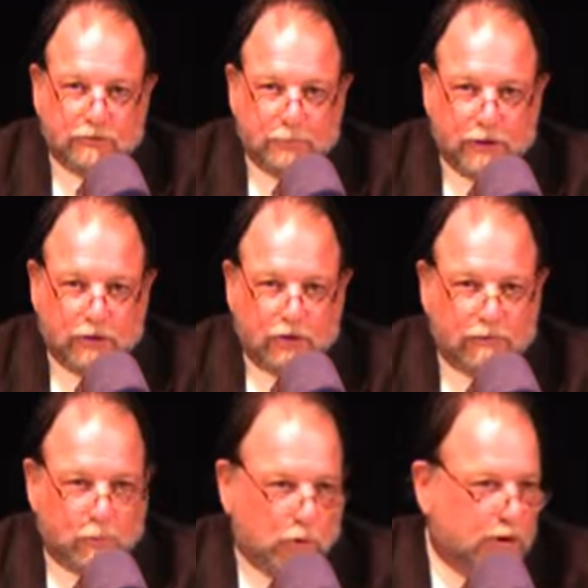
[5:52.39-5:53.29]
spin
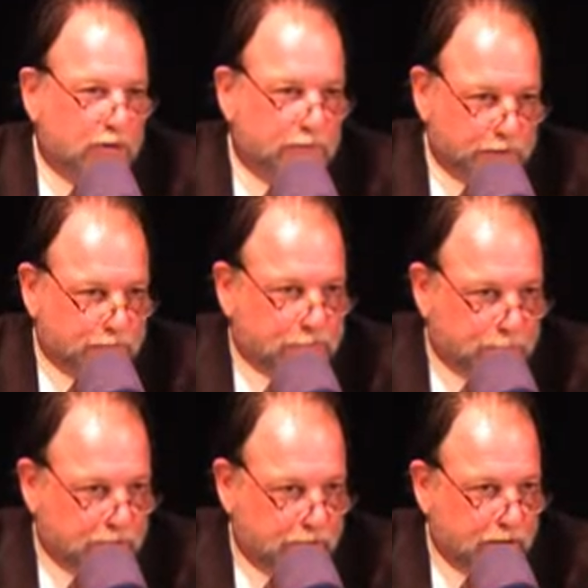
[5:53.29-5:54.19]
off one of its
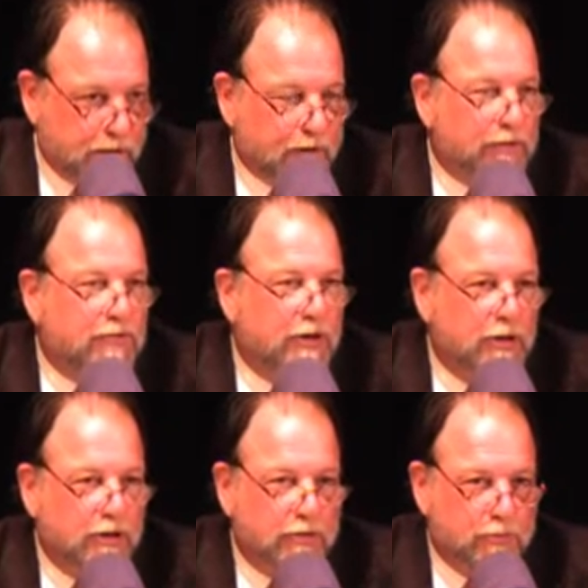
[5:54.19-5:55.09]
subsidiaries
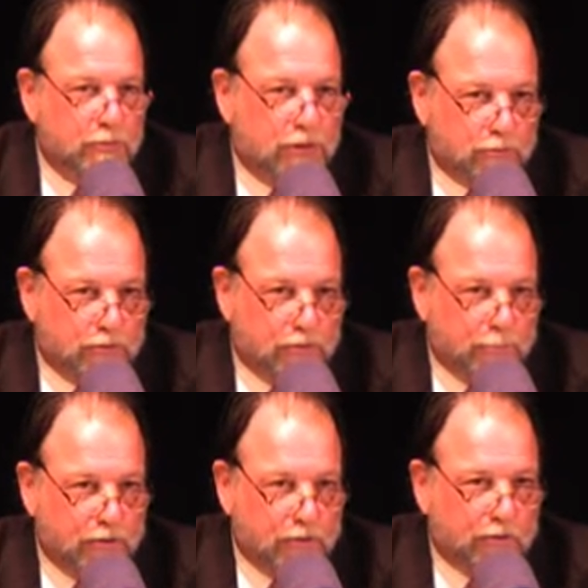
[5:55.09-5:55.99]
to a local
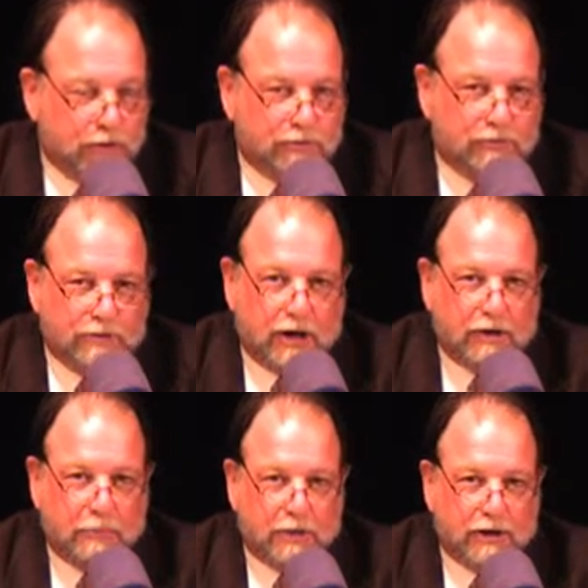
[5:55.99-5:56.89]
community. It's
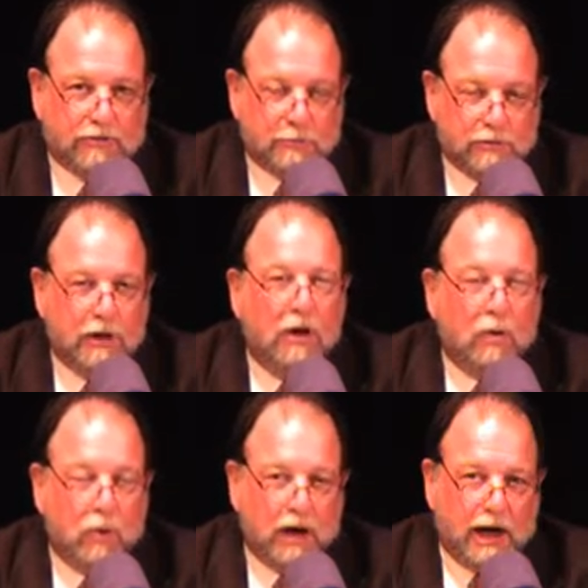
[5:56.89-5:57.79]
entirely possible.
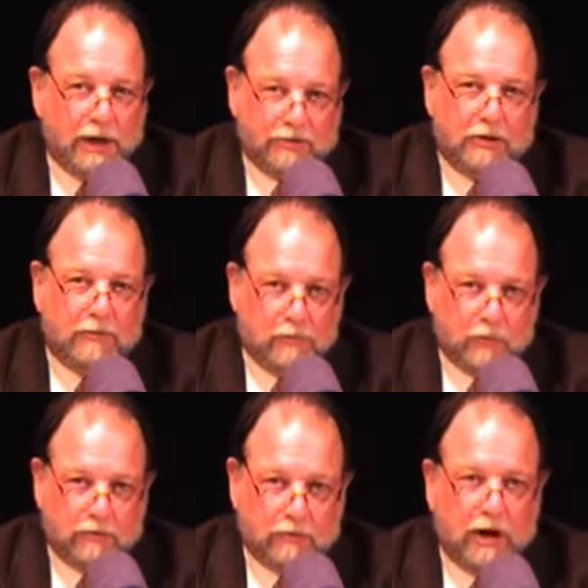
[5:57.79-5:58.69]
We're asking
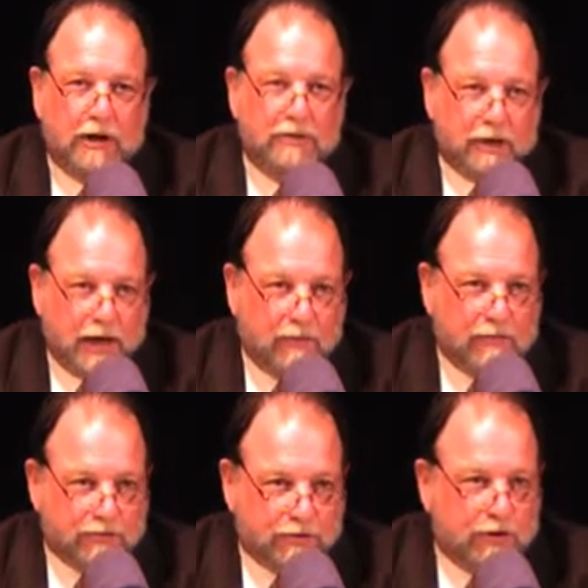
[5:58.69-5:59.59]
for the right to
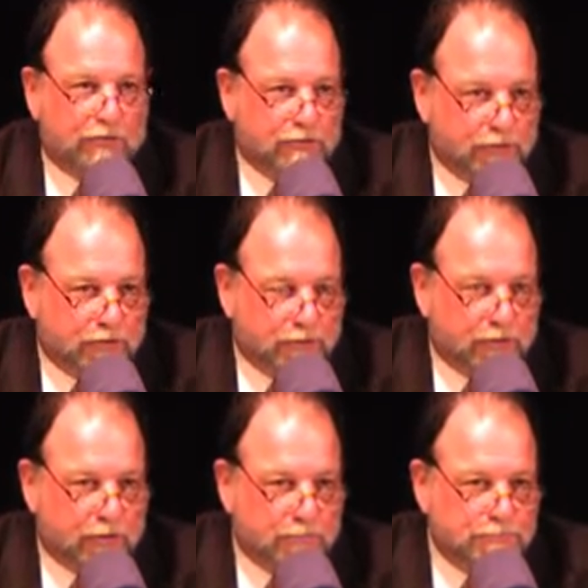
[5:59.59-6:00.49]
have discussions to
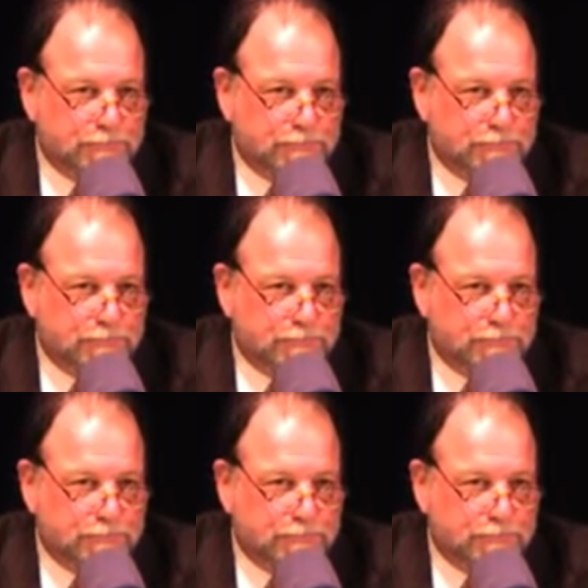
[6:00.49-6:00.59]
do that.